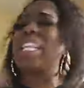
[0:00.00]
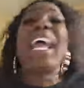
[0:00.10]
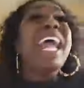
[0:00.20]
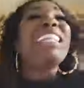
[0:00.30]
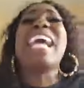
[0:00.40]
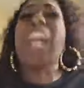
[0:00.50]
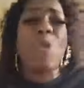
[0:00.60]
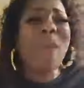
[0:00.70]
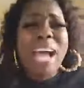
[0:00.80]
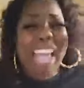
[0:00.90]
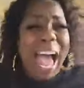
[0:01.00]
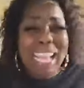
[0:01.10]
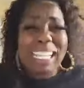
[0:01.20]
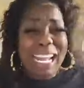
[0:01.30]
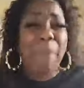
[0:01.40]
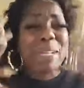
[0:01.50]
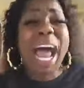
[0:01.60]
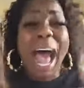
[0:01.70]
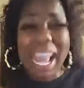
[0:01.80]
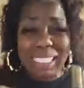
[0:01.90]
they don't realize that I'm
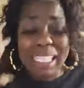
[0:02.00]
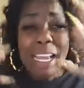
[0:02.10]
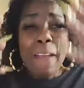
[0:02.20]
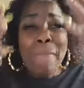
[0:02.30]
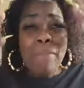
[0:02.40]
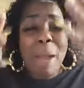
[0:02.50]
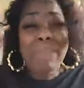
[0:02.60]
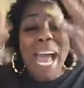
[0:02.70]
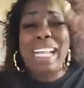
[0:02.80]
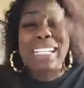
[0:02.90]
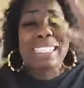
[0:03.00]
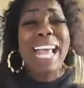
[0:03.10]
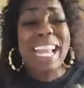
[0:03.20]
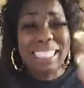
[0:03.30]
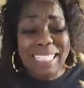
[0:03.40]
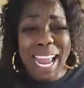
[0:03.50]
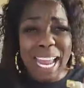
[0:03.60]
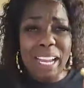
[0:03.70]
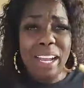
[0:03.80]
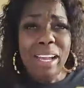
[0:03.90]
not. I'm not
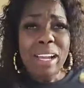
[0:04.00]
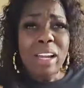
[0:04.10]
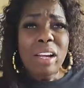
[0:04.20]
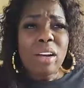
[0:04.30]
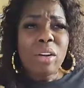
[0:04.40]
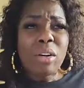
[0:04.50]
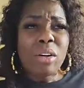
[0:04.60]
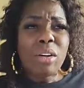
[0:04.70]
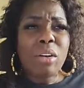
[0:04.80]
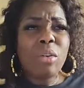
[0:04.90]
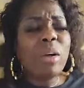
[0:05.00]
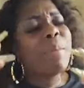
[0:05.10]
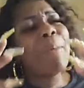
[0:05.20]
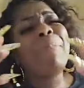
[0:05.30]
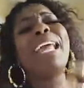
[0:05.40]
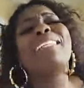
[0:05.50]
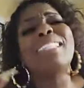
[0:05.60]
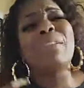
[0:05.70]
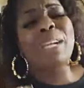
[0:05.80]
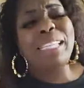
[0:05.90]
existing. With my
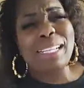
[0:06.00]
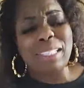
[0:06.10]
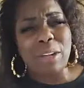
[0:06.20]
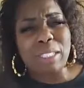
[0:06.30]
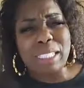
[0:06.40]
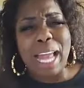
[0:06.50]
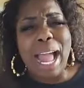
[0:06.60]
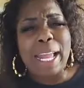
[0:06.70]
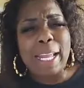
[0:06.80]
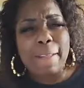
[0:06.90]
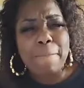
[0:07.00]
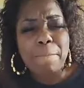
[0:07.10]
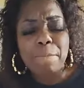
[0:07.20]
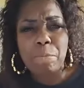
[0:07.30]
blessing with this on tonight.